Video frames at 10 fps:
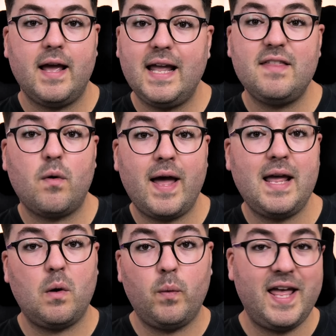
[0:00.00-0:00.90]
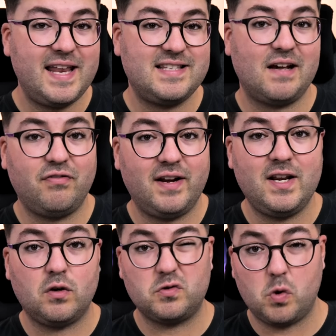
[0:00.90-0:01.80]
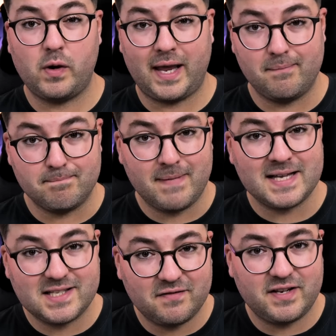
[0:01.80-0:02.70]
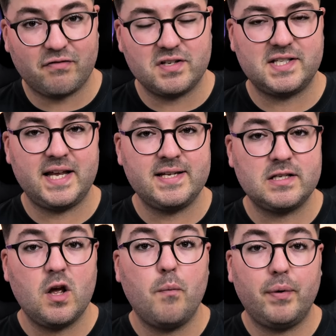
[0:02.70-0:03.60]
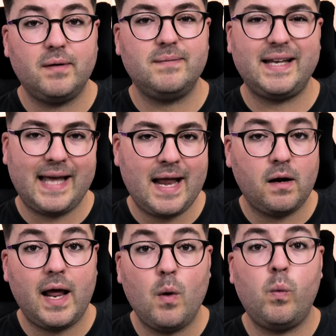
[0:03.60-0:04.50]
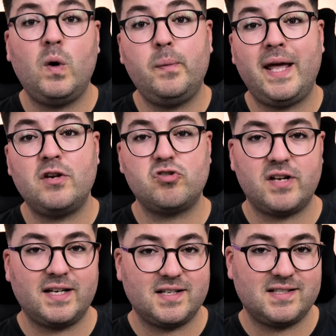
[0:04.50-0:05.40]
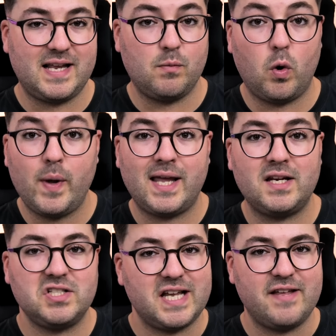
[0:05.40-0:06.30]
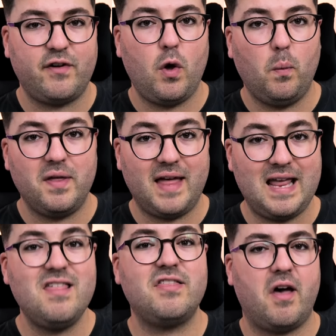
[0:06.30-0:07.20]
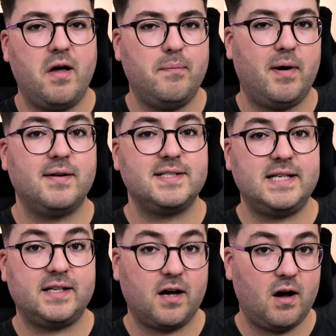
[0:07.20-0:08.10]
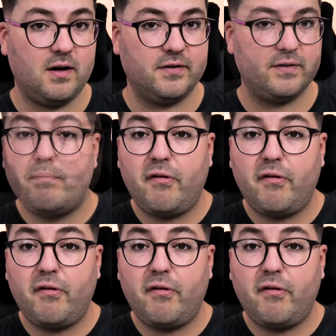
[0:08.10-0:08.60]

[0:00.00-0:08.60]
Either way, we're definitely not talking massive differences, but again, it will be interesting to see what we can achieve with a third-party card.